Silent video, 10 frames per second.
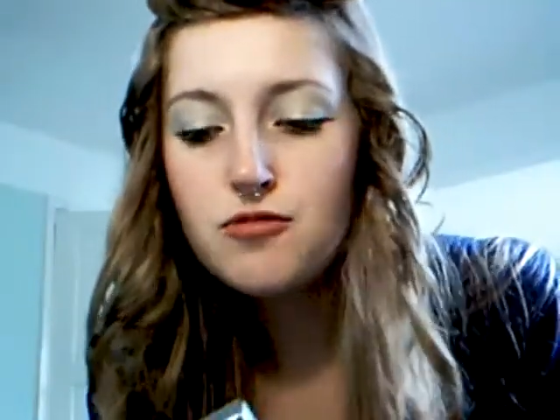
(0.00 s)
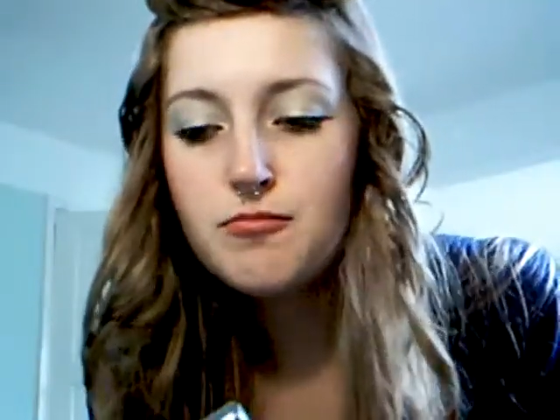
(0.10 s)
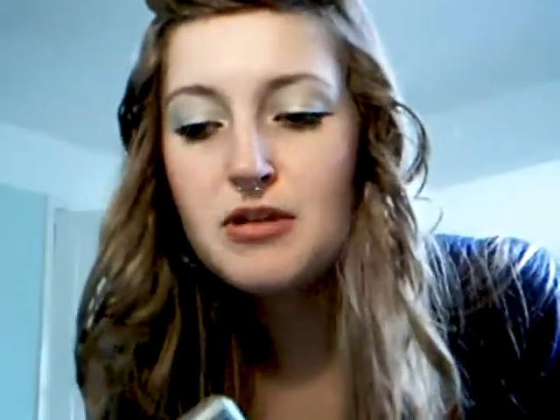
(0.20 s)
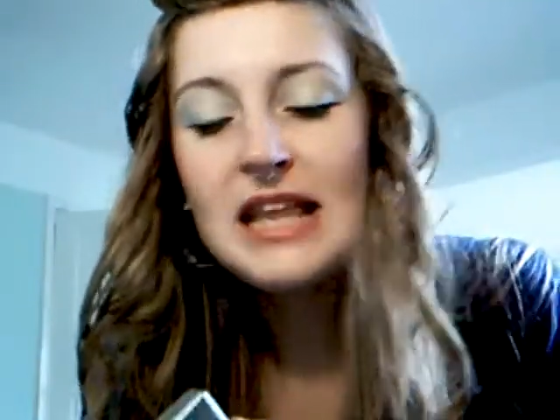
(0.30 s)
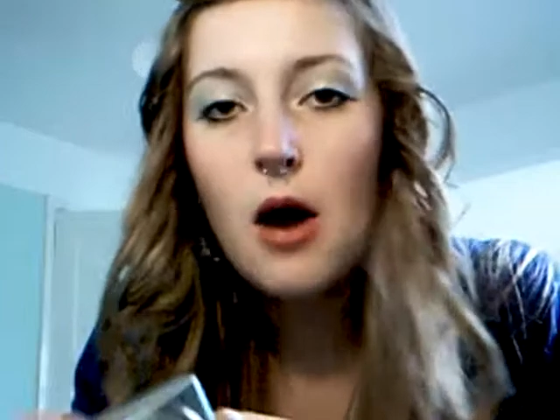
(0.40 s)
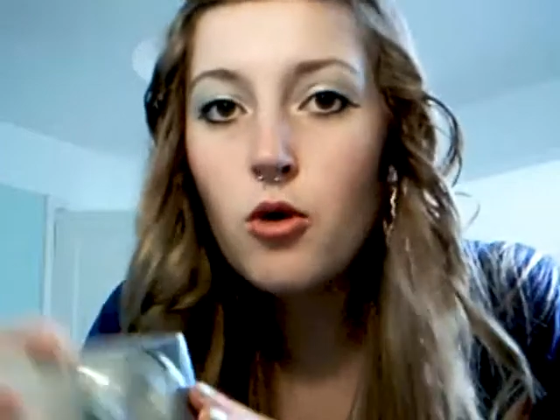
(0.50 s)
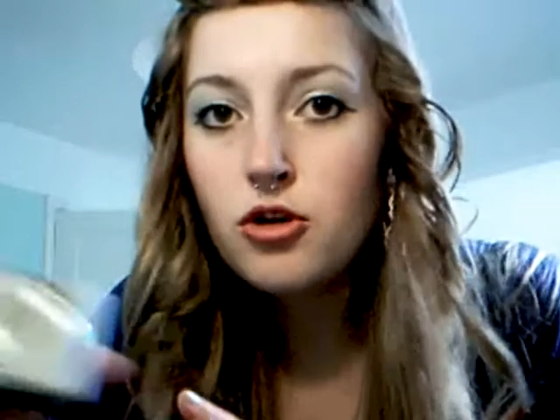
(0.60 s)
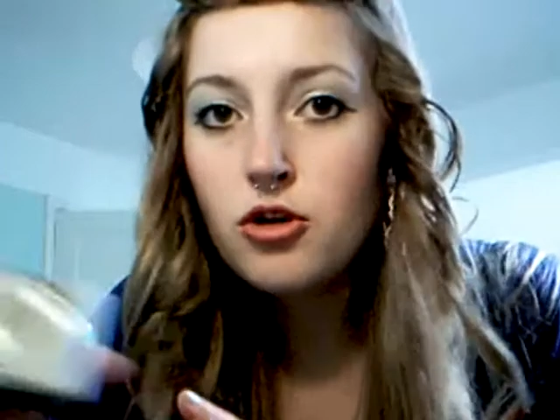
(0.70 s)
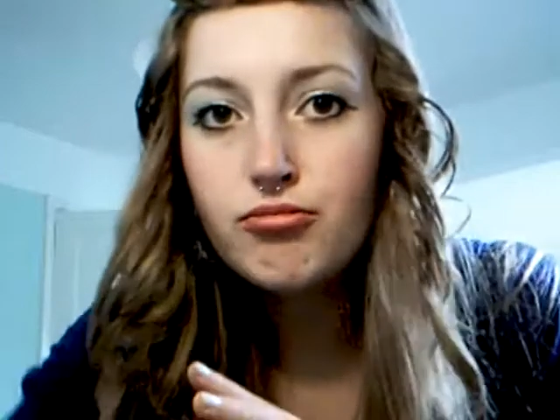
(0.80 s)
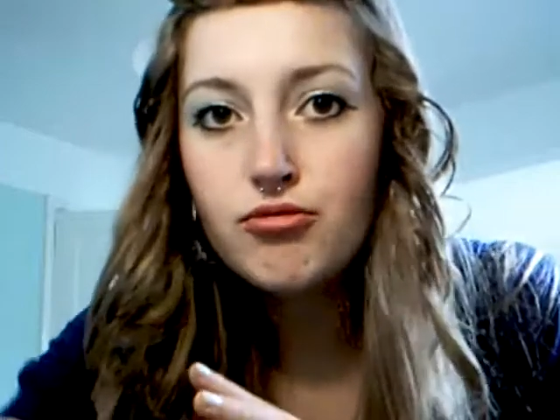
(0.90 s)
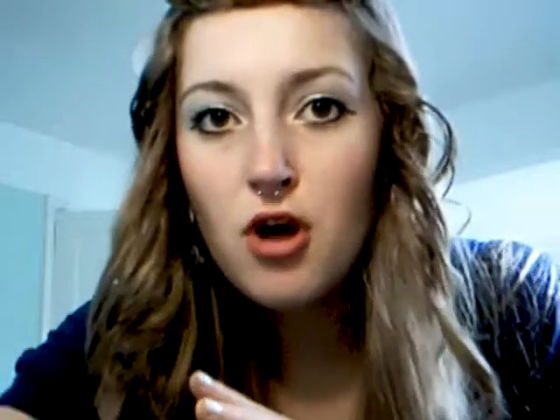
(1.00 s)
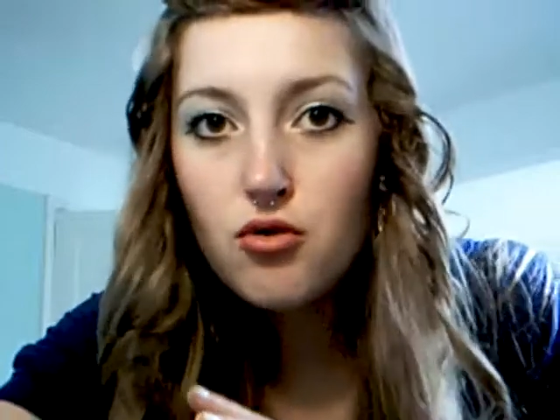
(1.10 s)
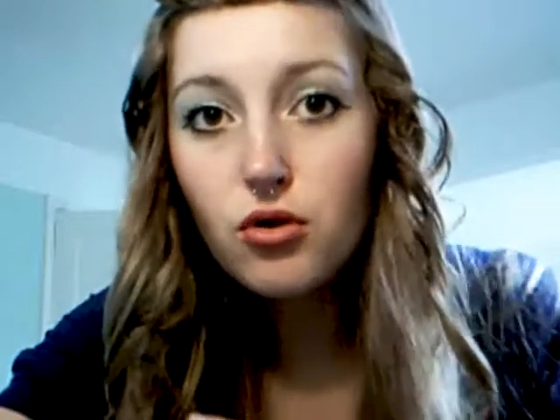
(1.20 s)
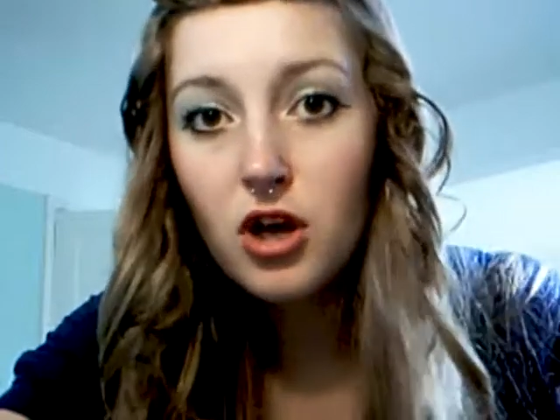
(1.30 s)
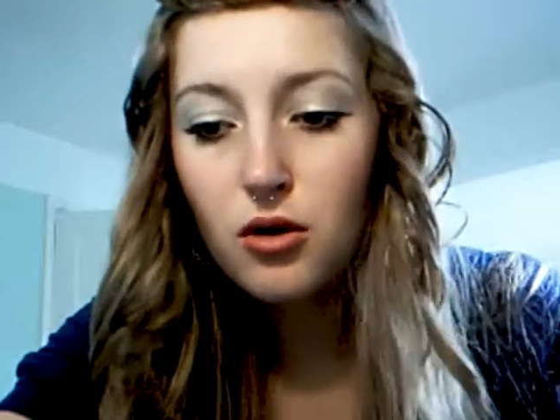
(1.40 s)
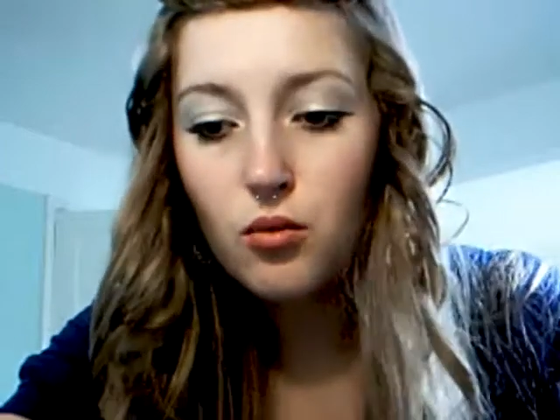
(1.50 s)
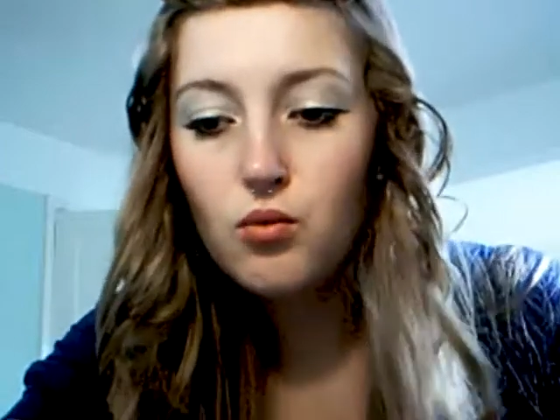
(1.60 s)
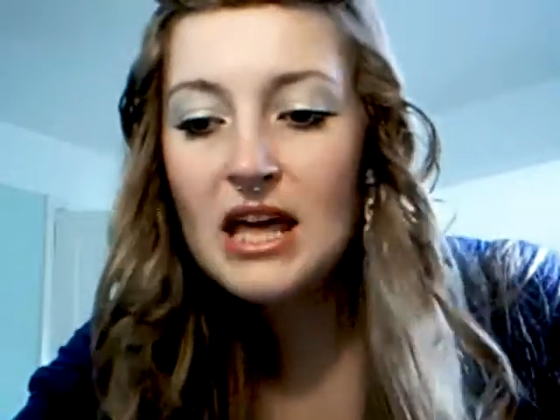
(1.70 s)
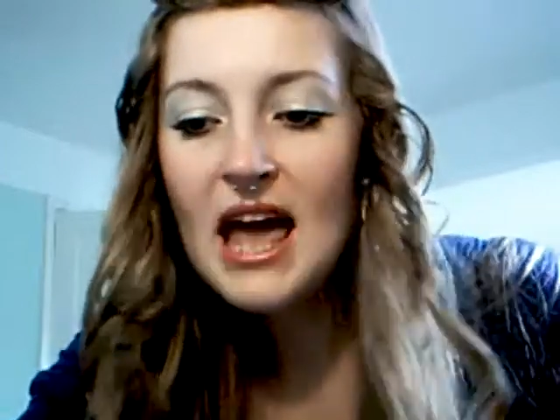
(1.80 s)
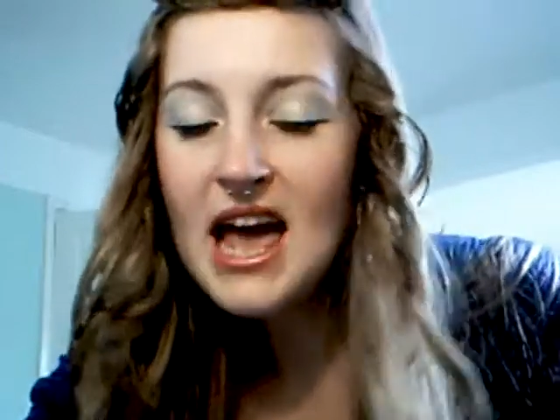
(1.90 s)
but that one broke and
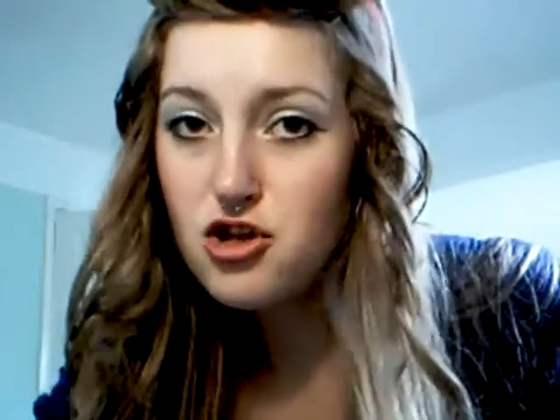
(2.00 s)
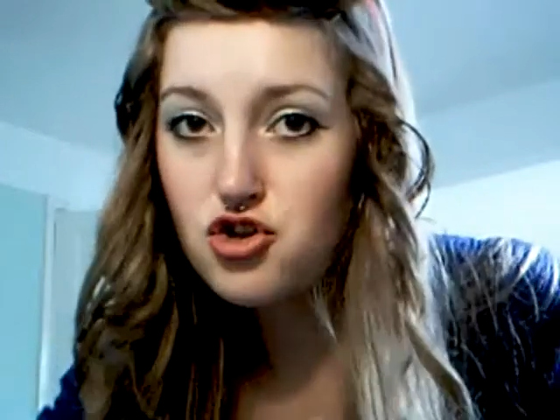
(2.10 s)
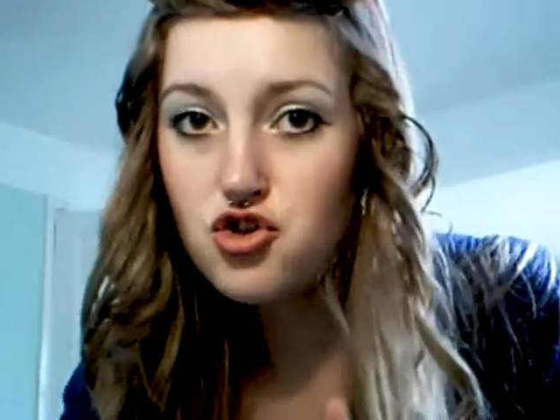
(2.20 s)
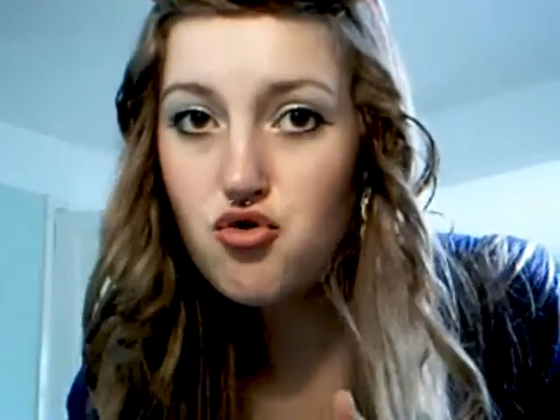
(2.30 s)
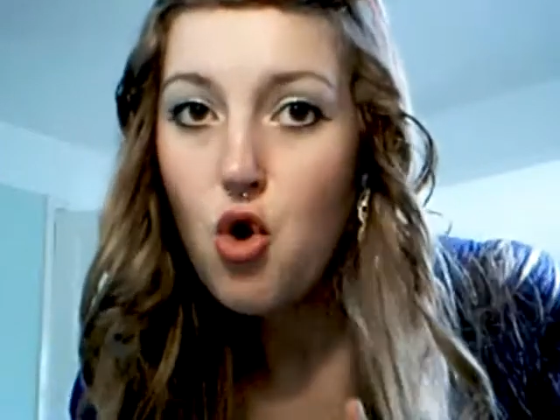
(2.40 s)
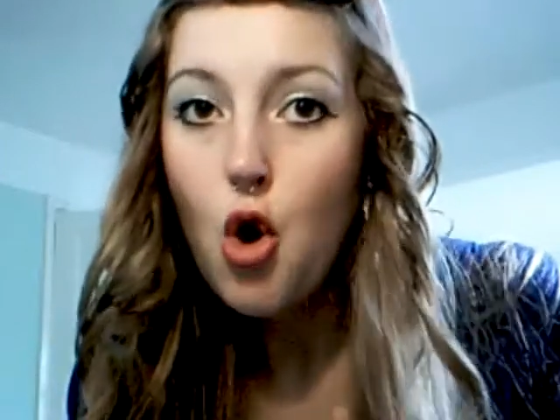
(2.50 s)
we had to